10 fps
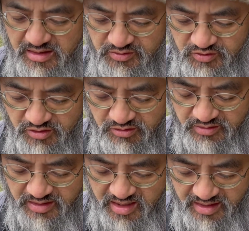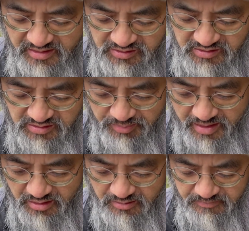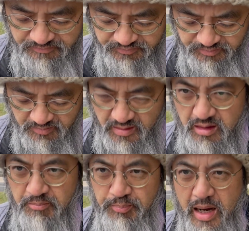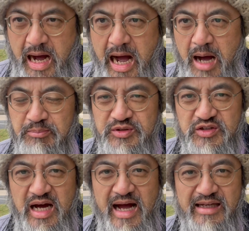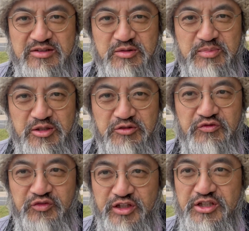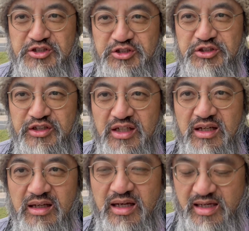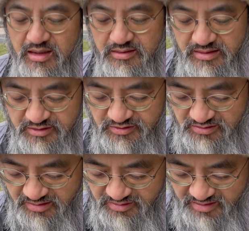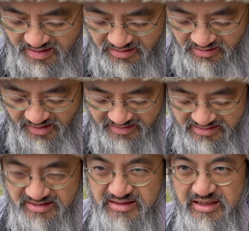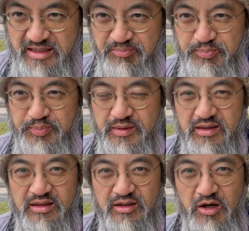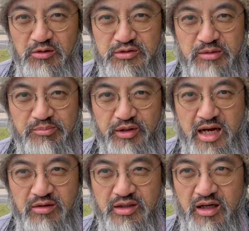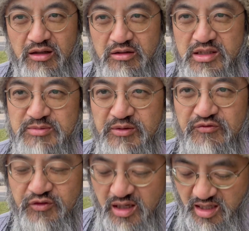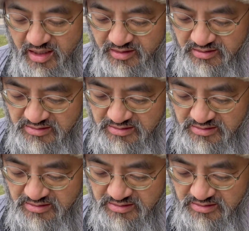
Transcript: And so, yeah, this is about a palm-sized milkfish, and it's got a nice deep golden brown color. It's been fried.